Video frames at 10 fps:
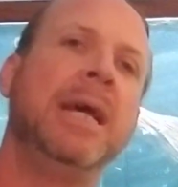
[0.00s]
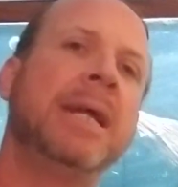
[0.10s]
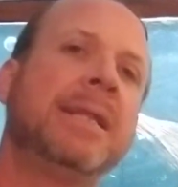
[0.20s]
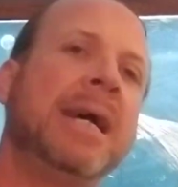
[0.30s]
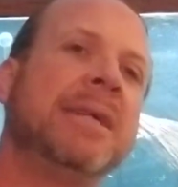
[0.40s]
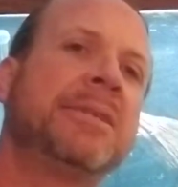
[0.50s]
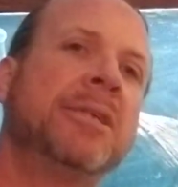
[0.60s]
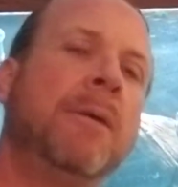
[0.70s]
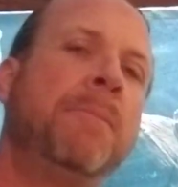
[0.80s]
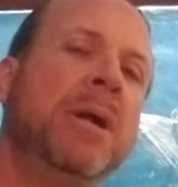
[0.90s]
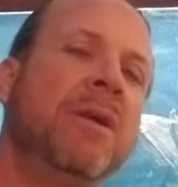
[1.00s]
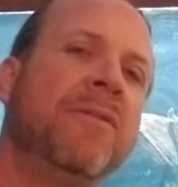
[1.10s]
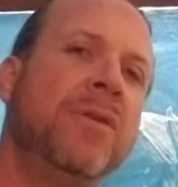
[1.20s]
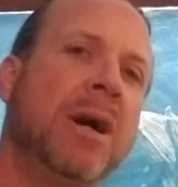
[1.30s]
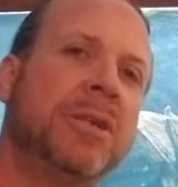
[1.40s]
Hit that sub button if
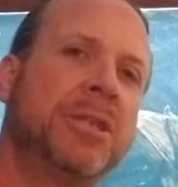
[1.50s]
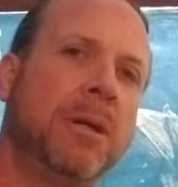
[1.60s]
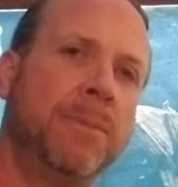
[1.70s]
you're not subbed